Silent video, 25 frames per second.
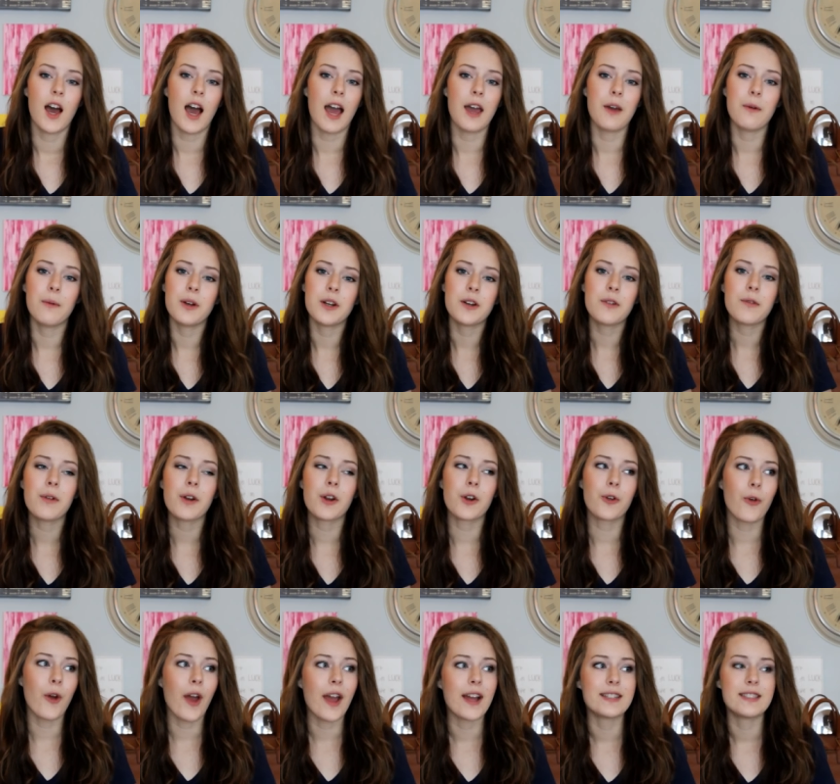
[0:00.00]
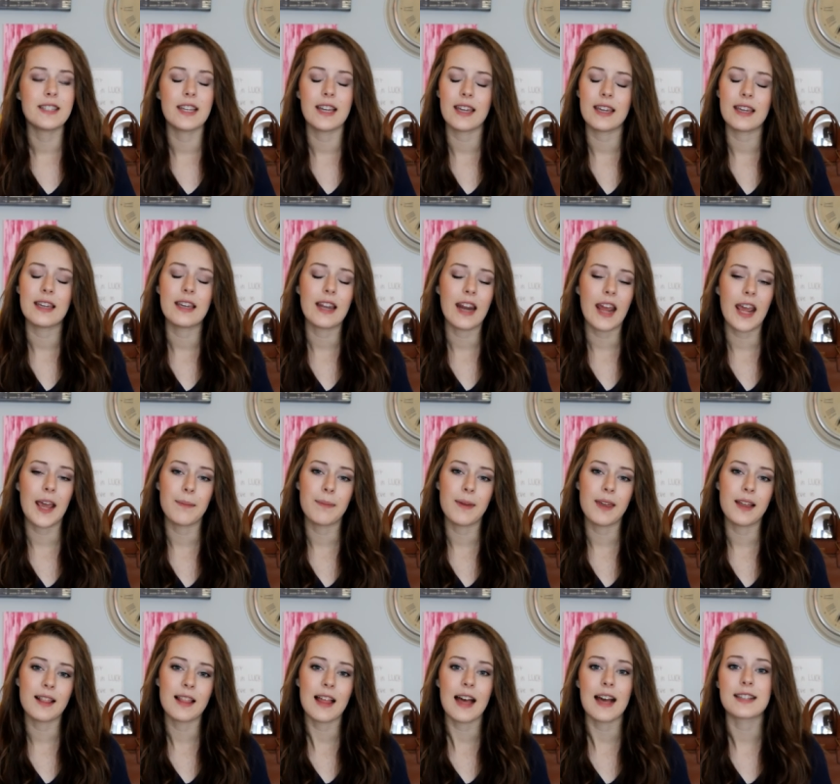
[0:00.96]
I wouldn't regret taking an
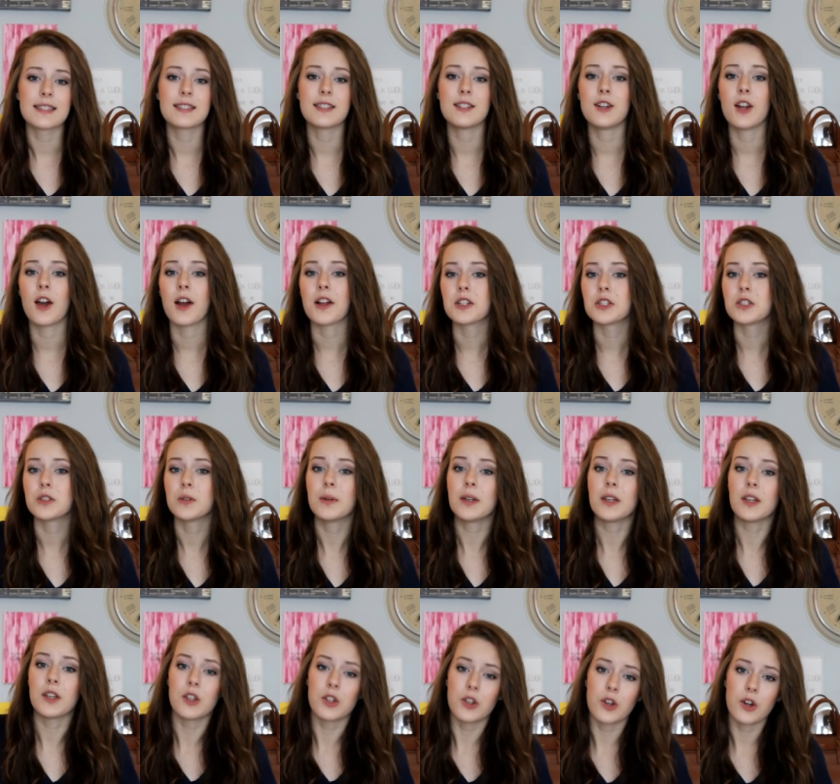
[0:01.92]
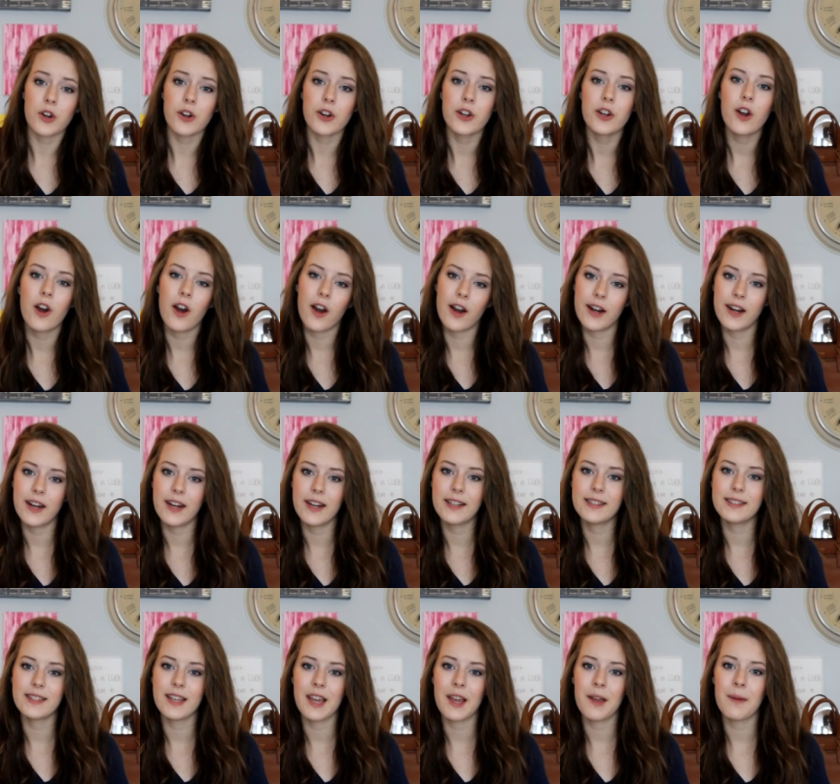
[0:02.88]
AP class and not doing good on an
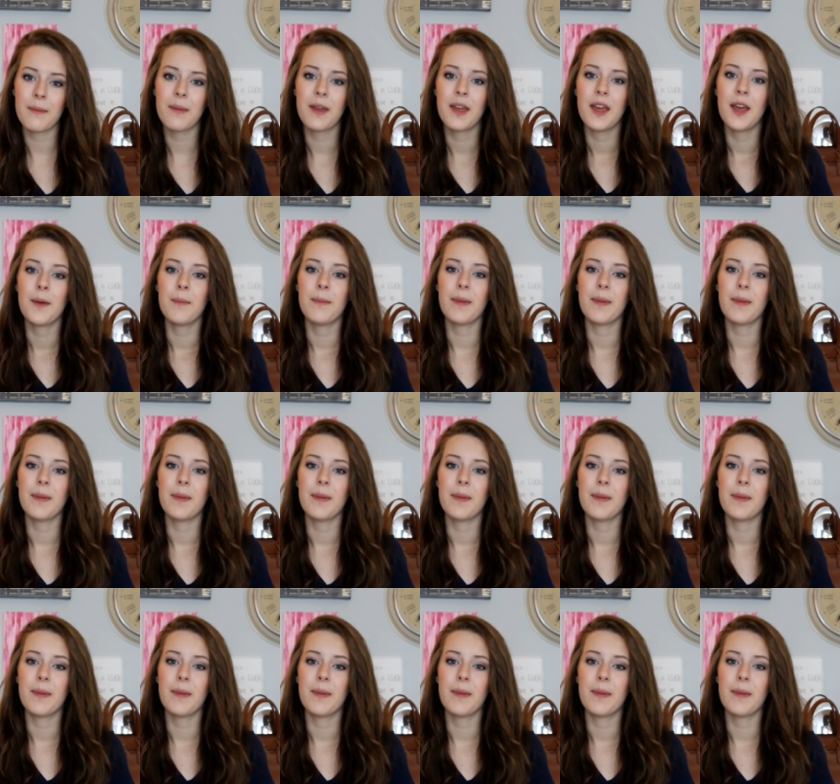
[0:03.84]
exam